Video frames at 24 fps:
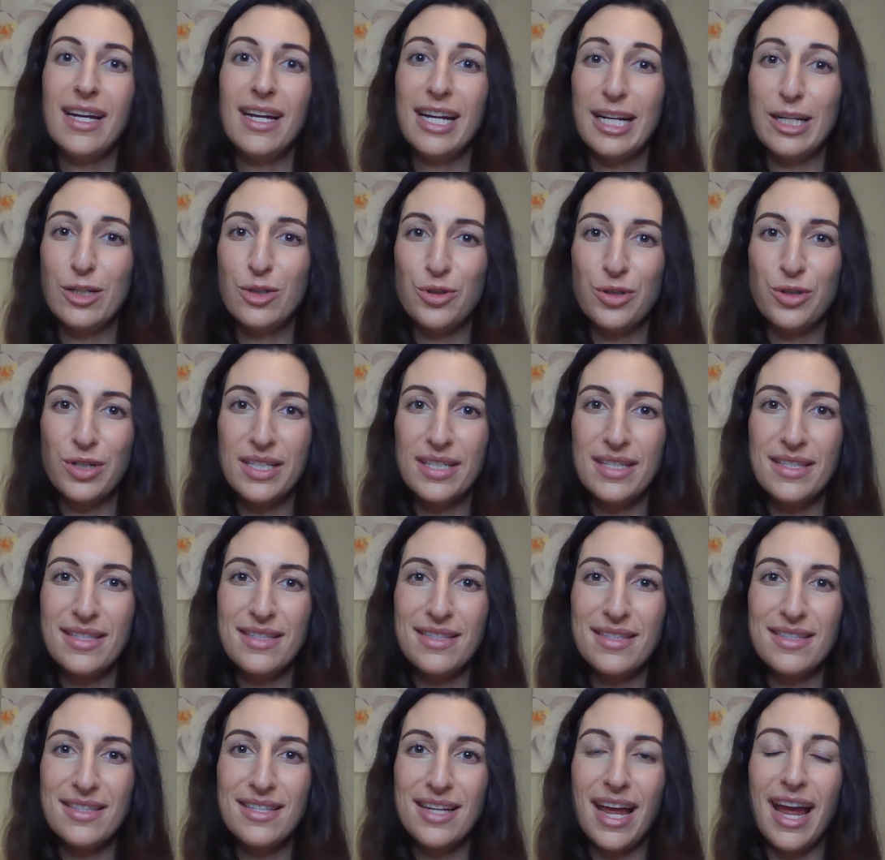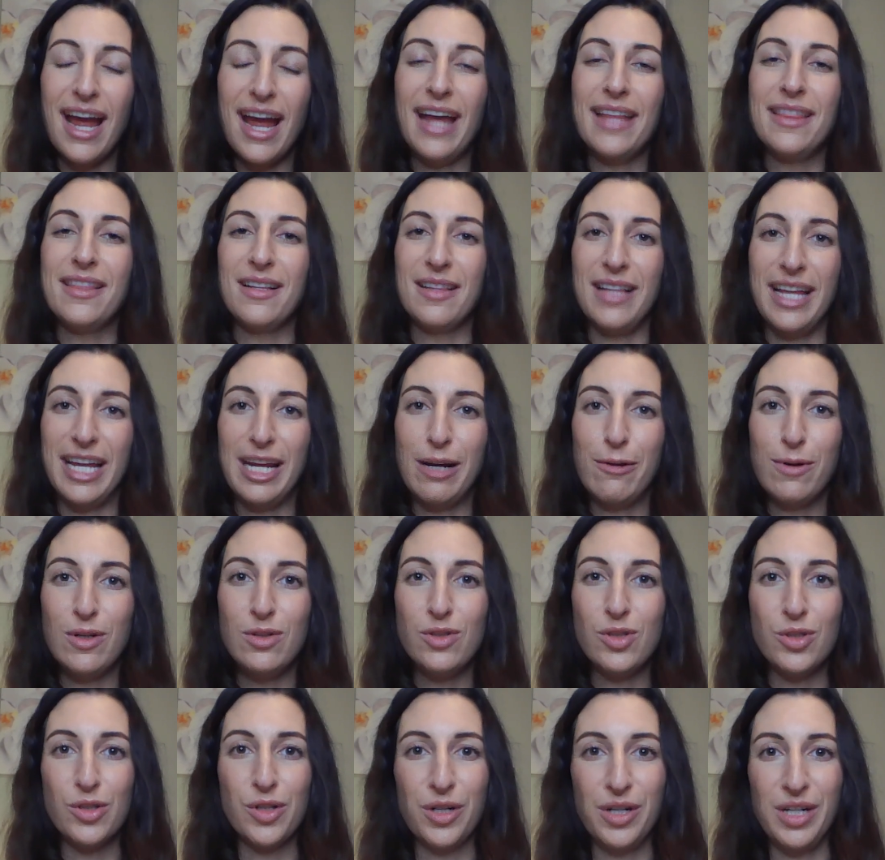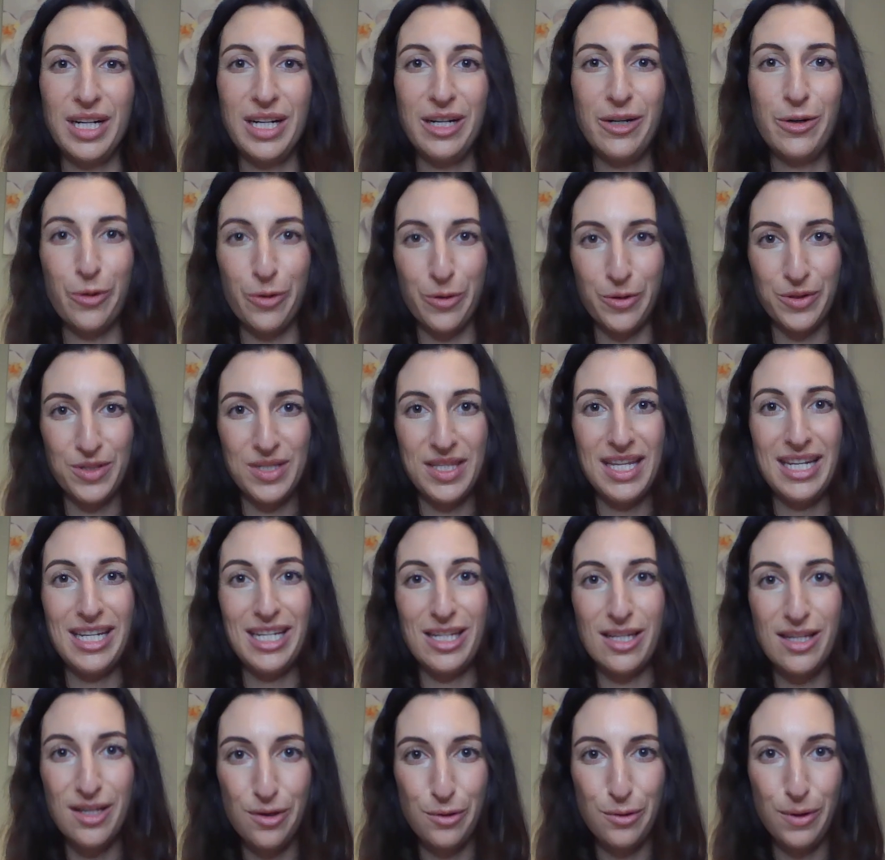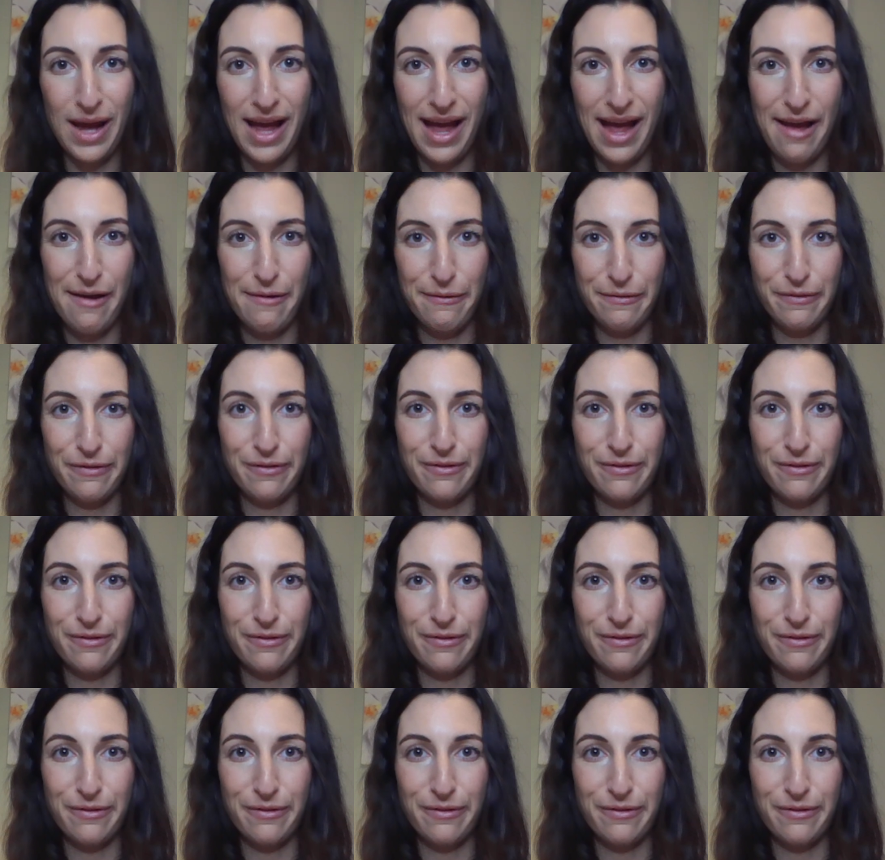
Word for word: interests, and the language learning goals that you have.